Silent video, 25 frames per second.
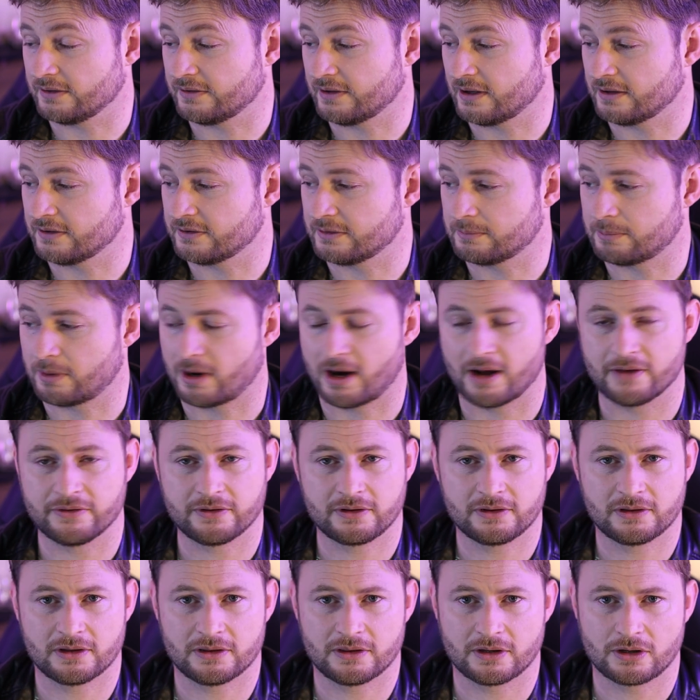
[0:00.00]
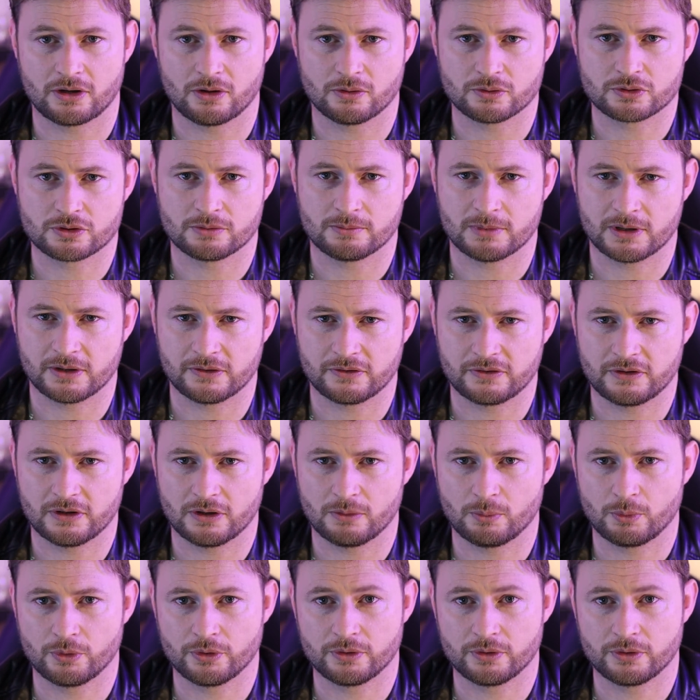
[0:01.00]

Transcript: it's unsurprising that the culture minister